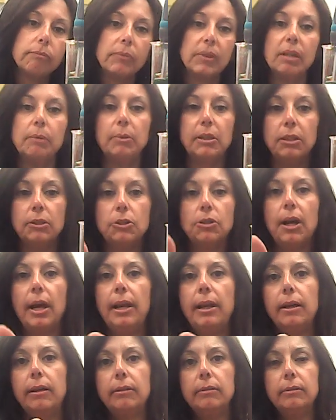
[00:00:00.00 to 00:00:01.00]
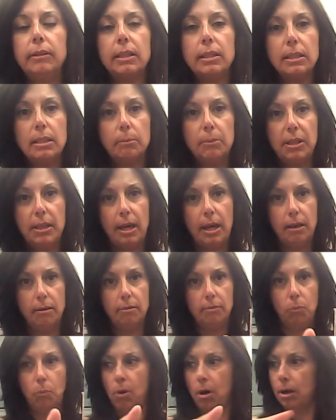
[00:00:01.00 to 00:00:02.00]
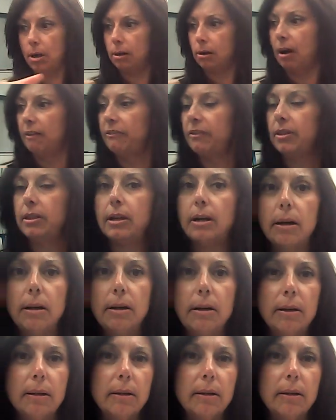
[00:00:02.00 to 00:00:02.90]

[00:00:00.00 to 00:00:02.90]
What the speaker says: I'm going to try to get some of that water off there.